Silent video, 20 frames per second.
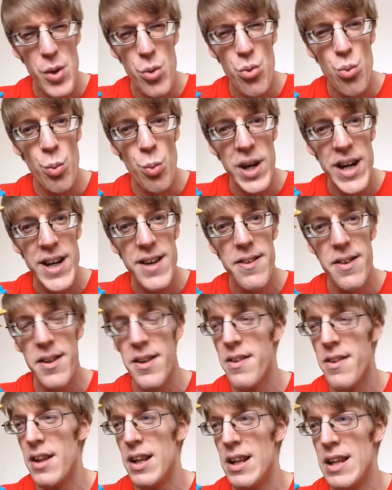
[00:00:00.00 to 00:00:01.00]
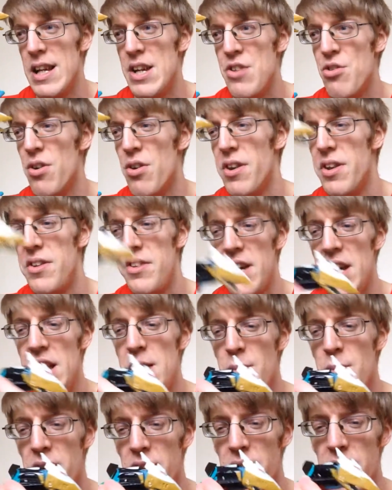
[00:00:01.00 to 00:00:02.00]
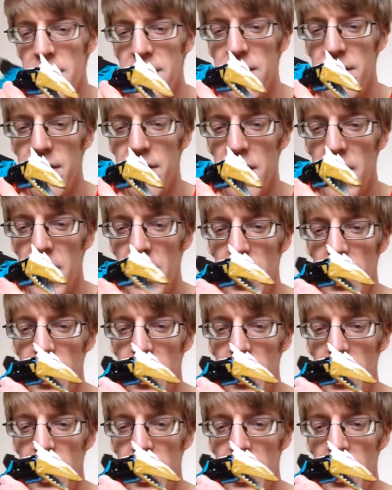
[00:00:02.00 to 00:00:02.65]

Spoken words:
feels weird that the leader of the team is this